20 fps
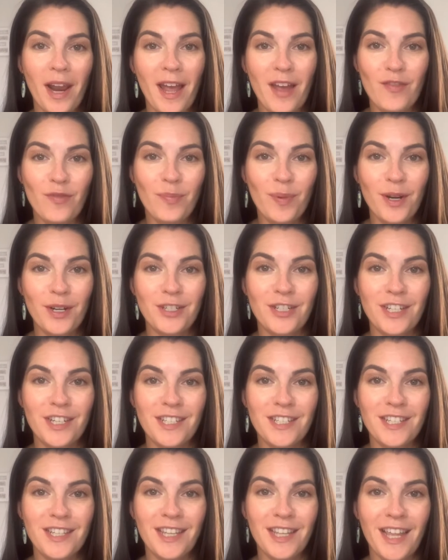I have
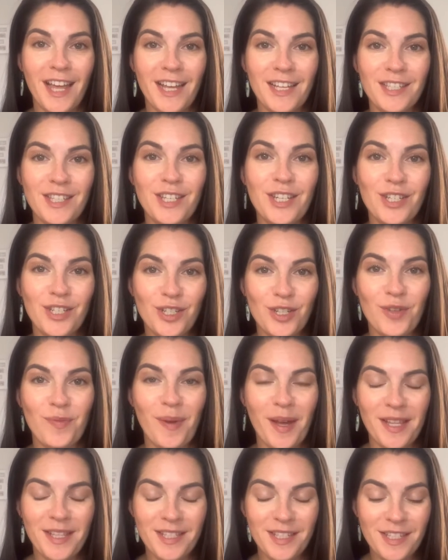purchased in the last two
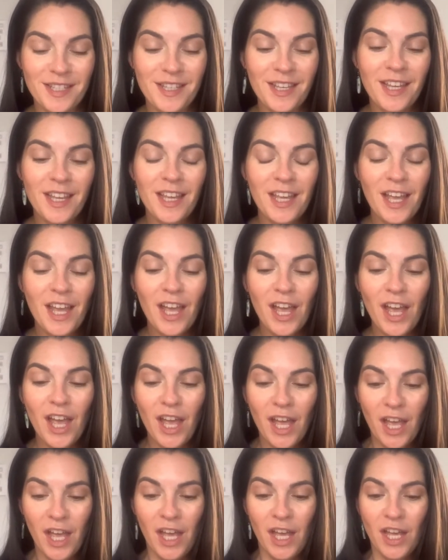months.
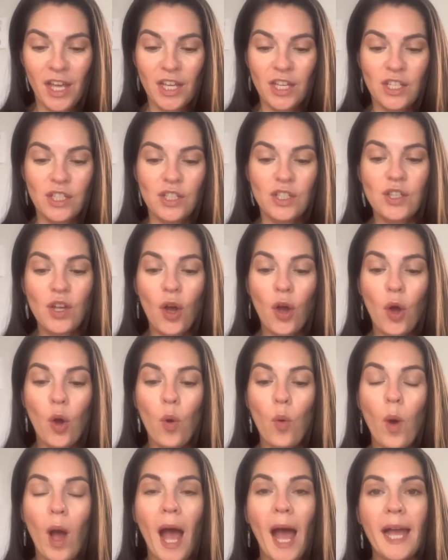
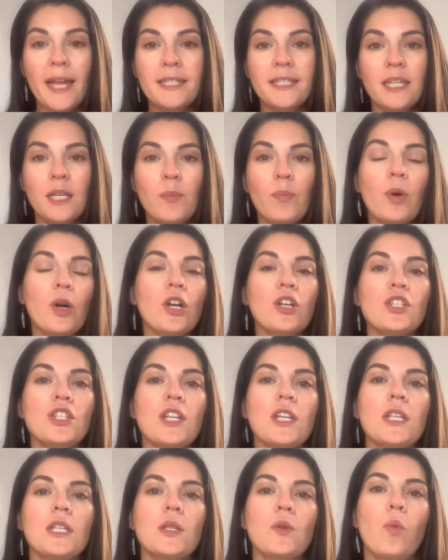So I did
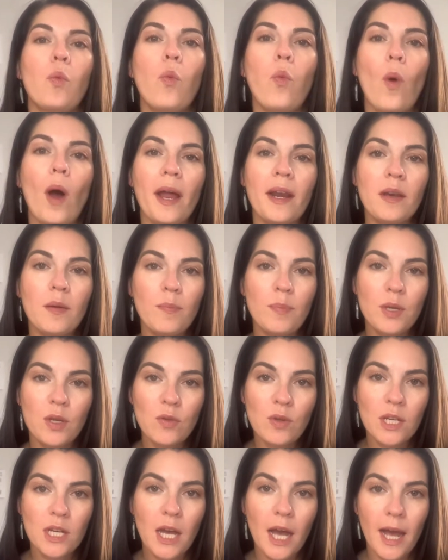purchase one
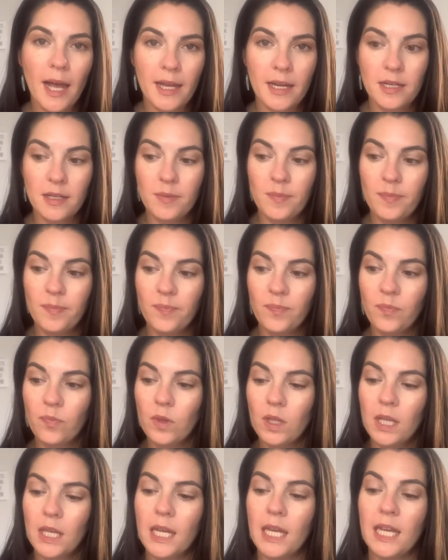beauty item
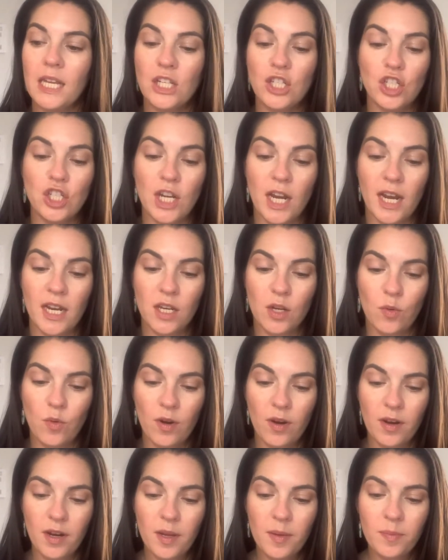in
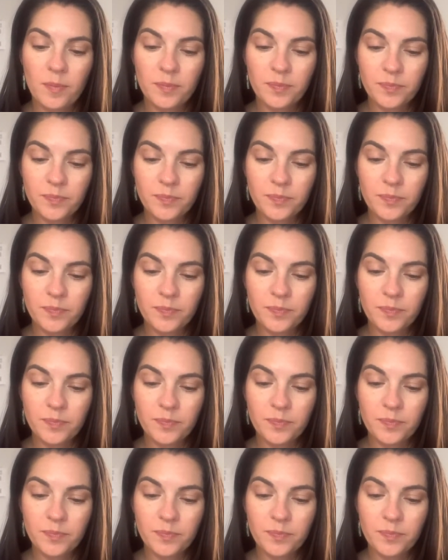January